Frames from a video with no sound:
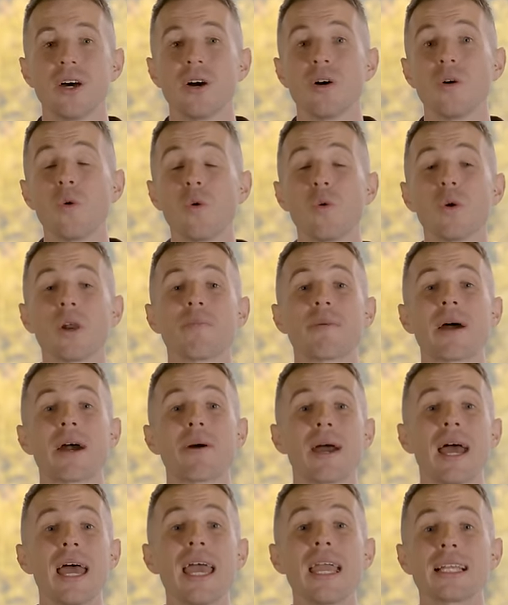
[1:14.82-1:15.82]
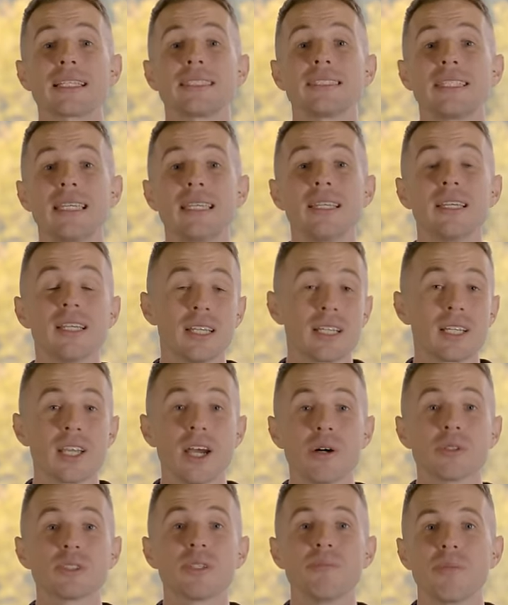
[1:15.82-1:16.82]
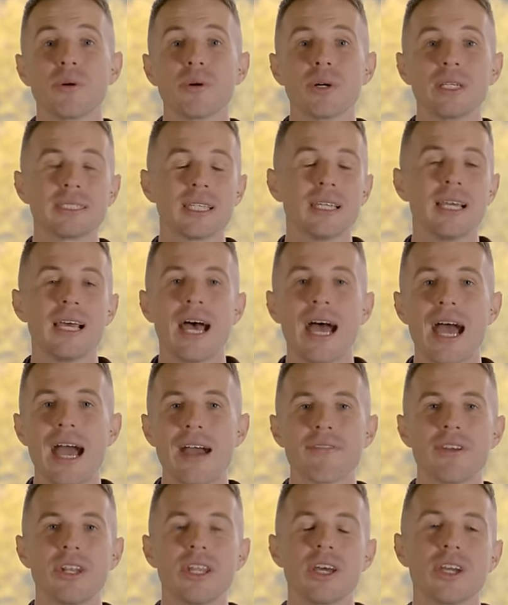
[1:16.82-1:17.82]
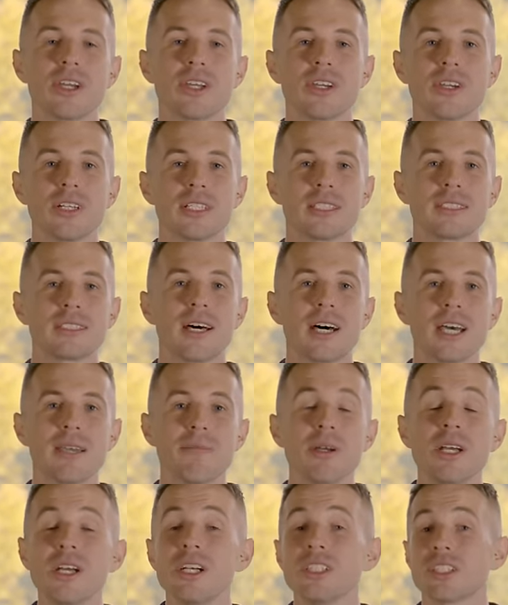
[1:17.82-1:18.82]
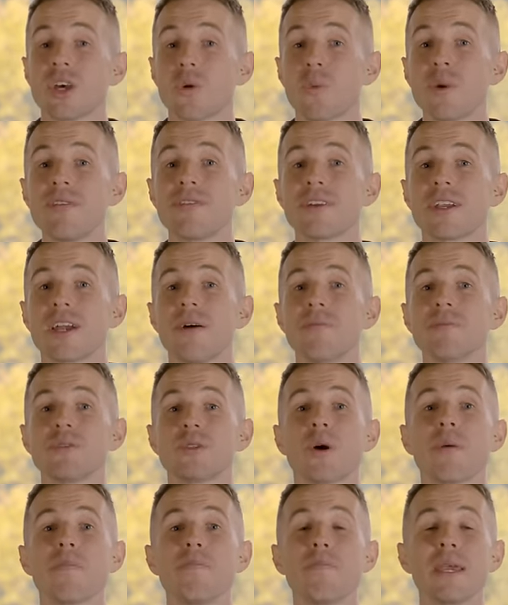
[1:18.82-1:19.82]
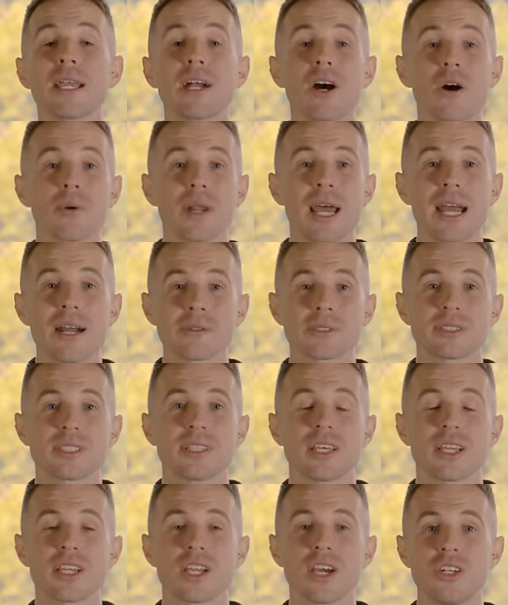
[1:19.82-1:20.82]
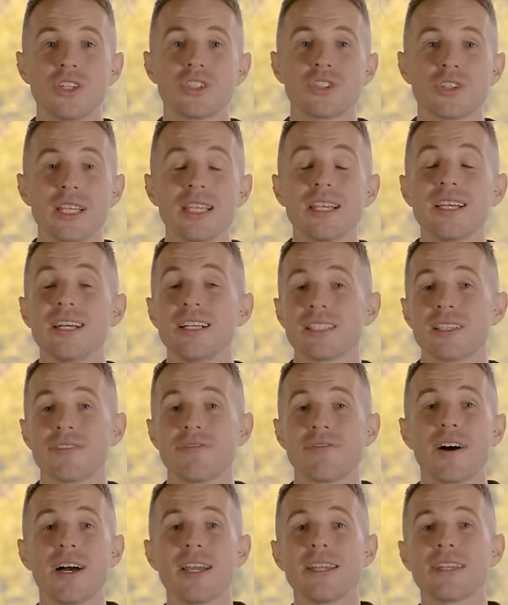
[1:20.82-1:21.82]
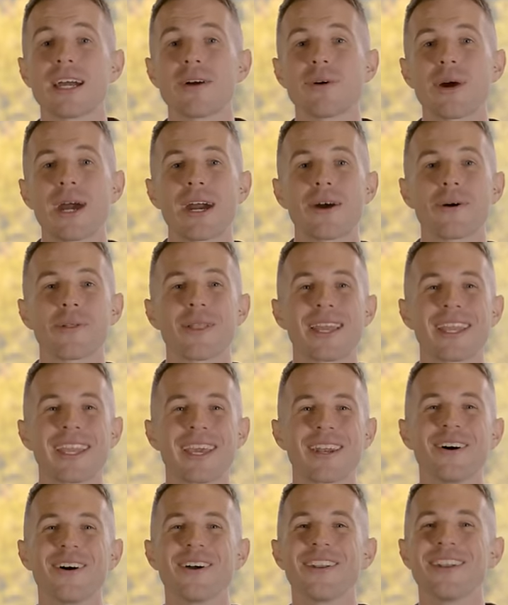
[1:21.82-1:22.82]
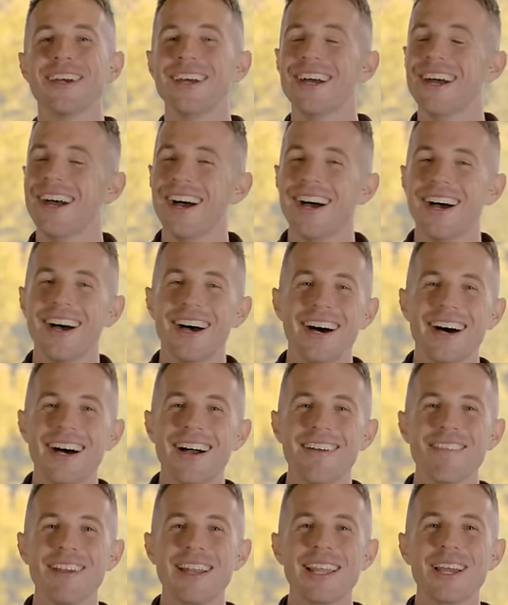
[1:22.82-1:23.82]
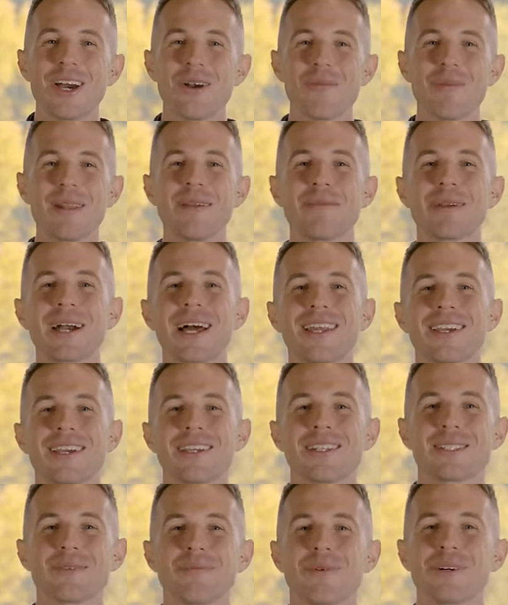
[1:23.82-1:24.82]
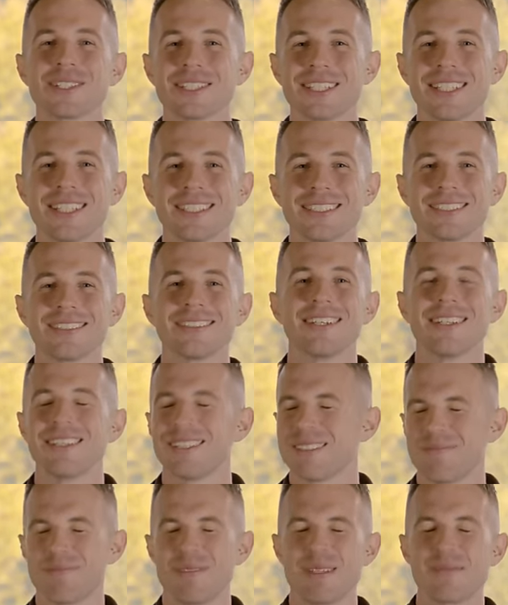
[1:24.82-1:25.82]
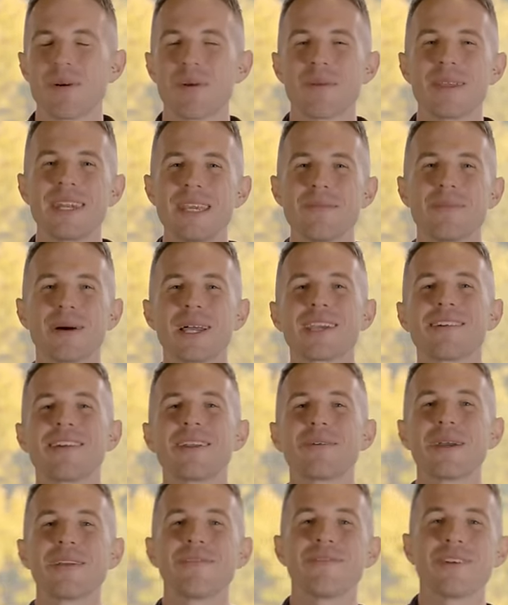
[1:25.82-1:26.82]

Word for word: are all about XC, girls and boys having a good time. So we've come to a big old house in the country to find out how they get on. I really hope Liam Gallagher doesn't watch this. Uh, he's probably an e-biker anyway,